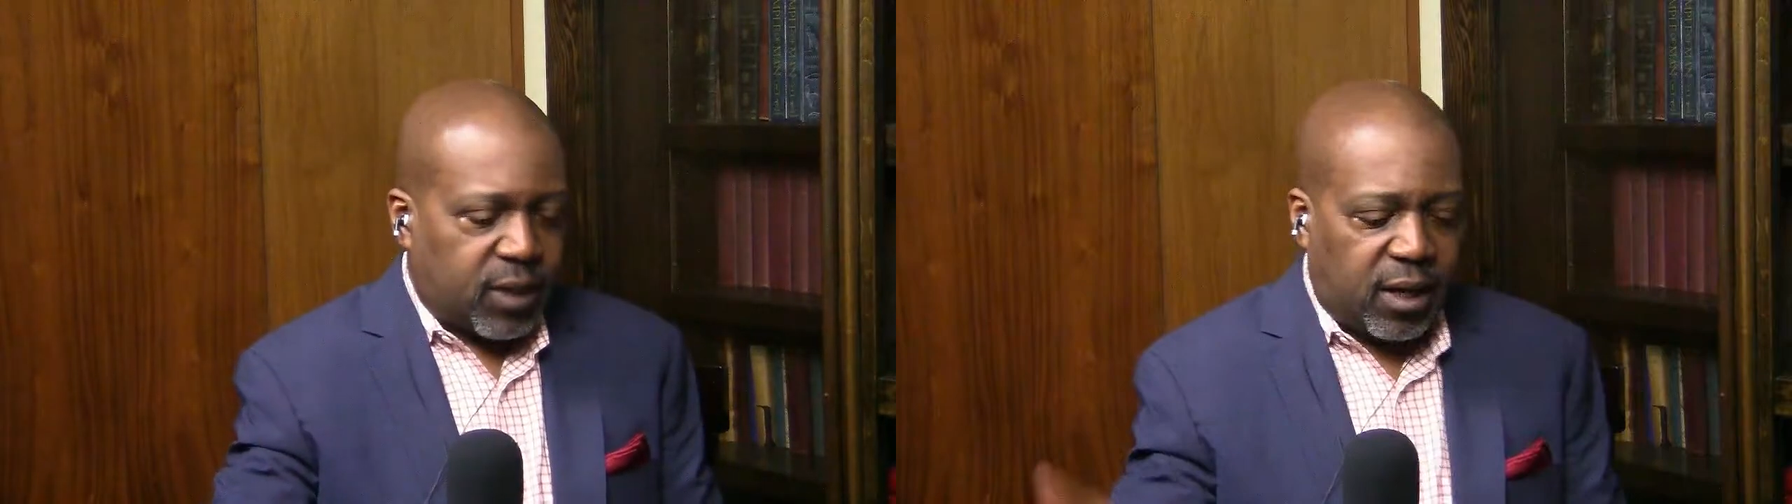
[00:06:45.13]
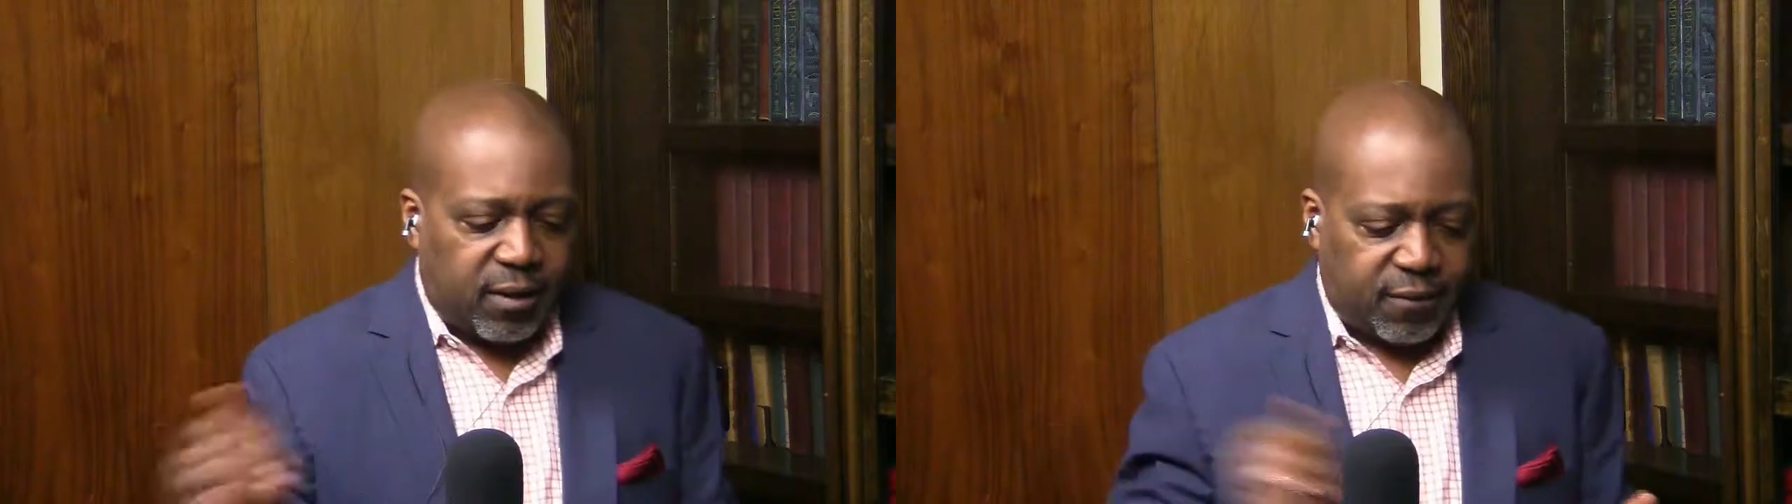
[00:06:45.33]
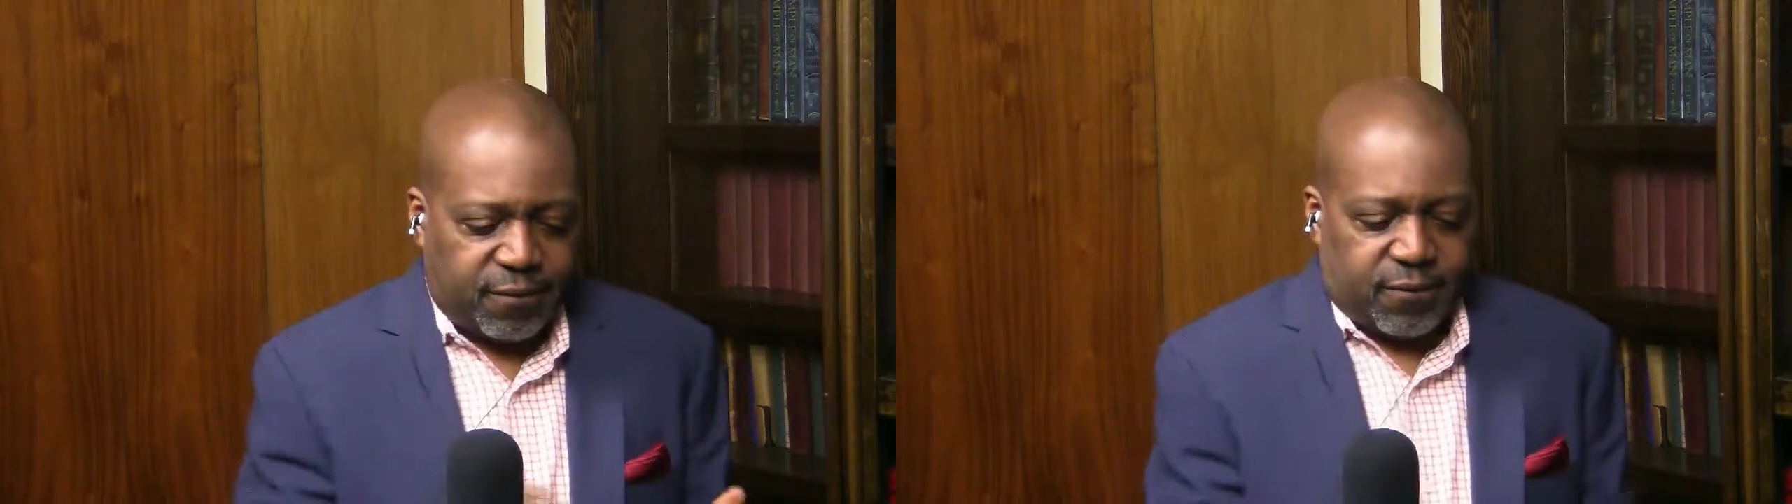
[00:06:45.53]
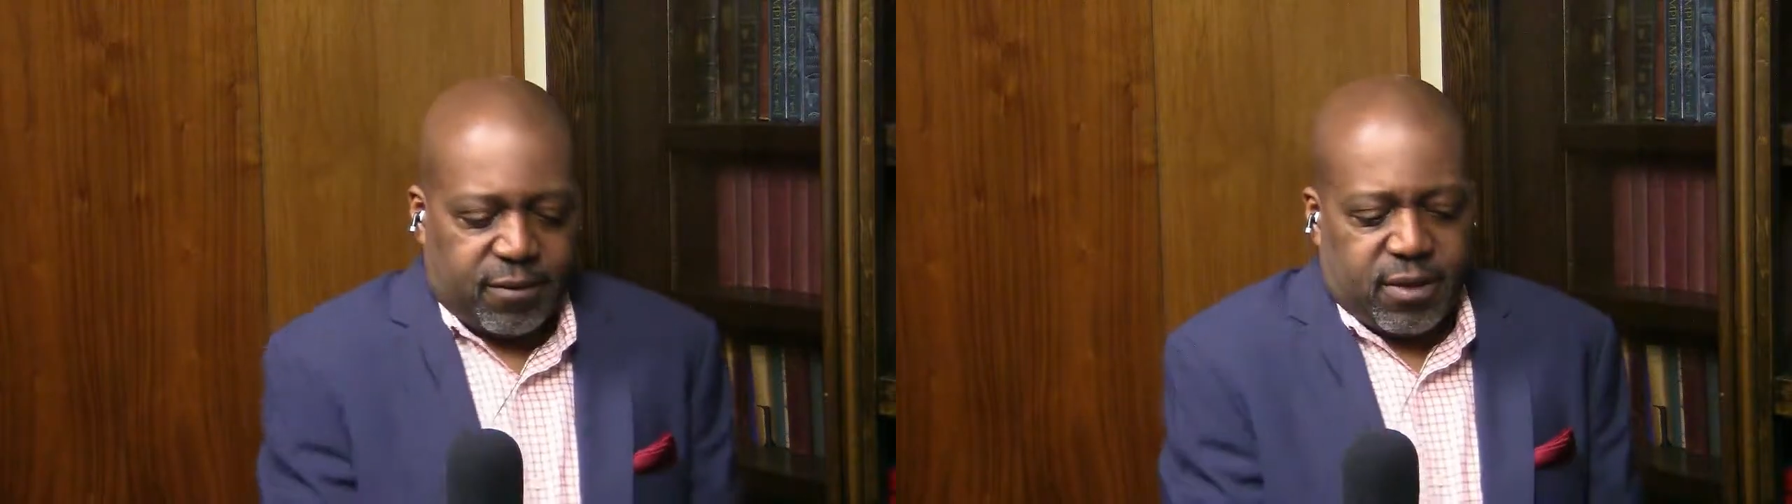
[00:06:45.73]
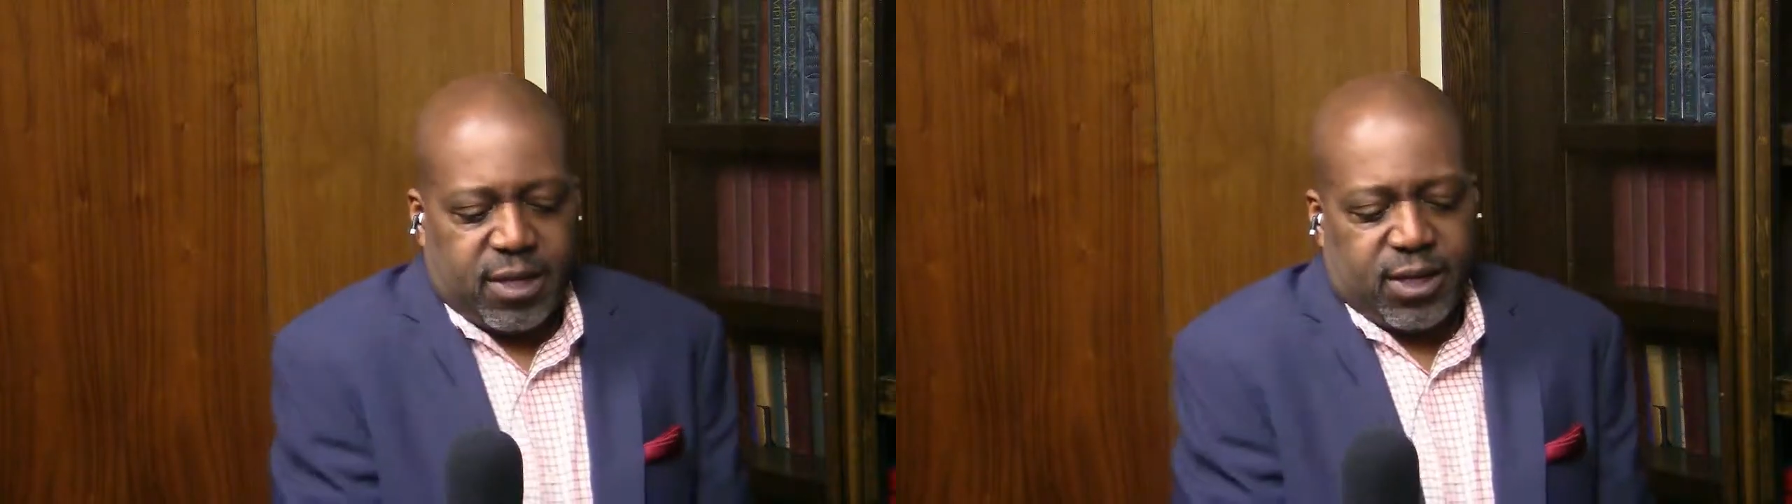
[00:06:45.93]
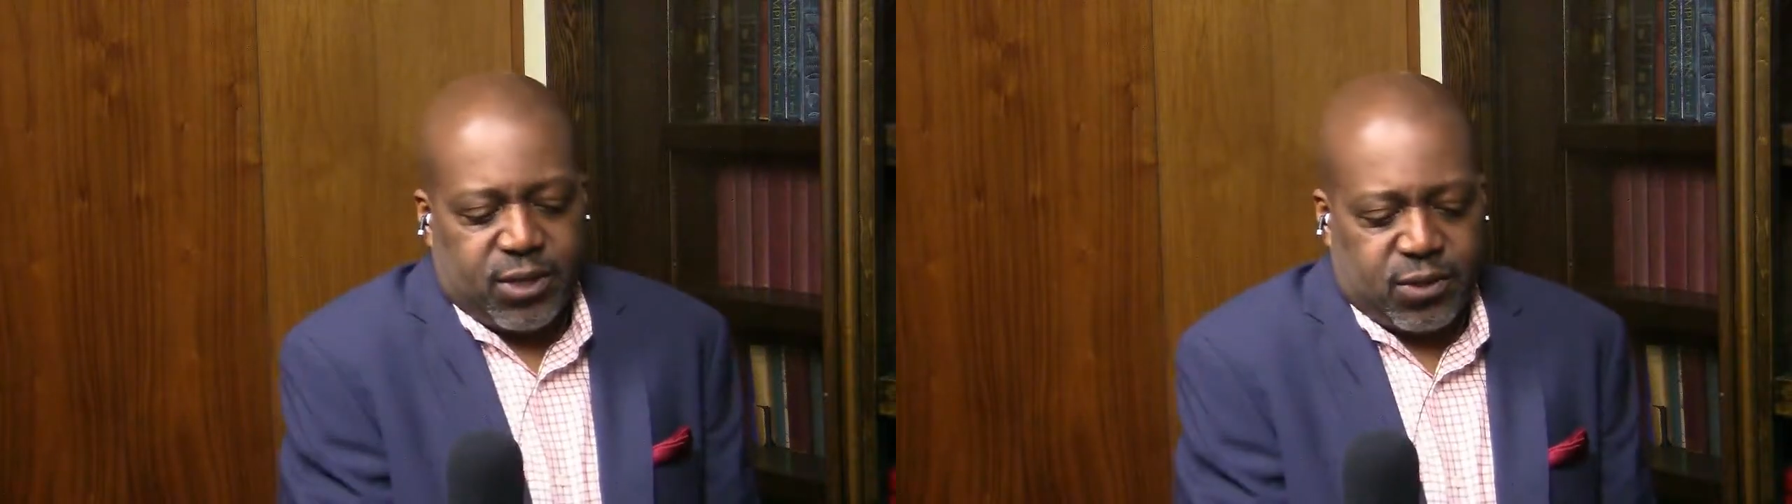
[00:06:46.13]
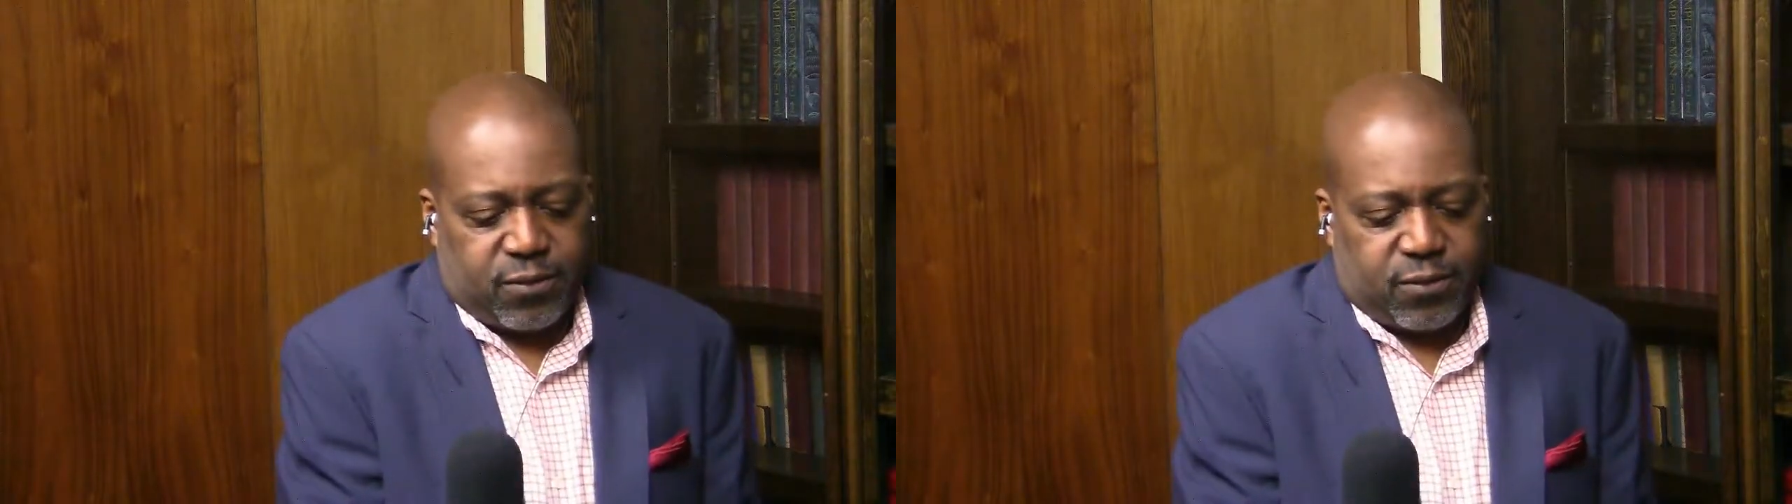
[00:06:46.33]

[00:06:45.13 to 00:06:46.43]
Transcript: of these